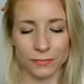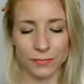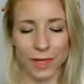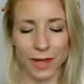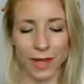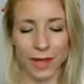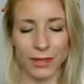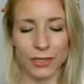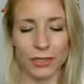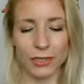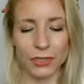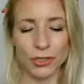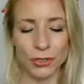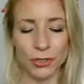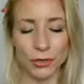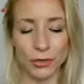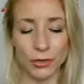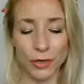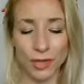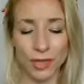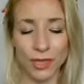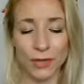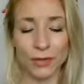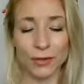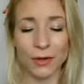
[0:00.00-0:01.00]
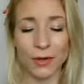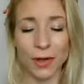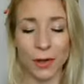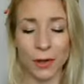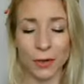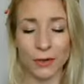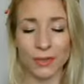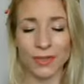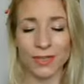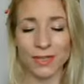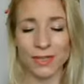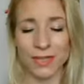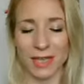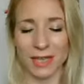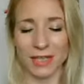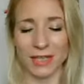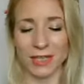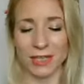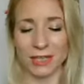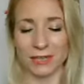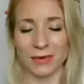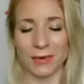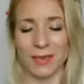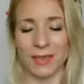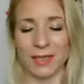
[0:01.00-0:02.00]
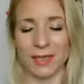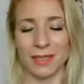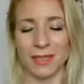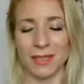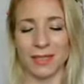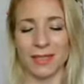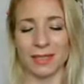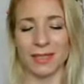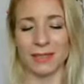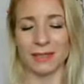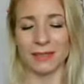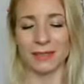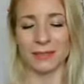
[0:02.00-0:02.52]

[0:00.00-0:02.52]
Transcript: enjoy your own sensuality?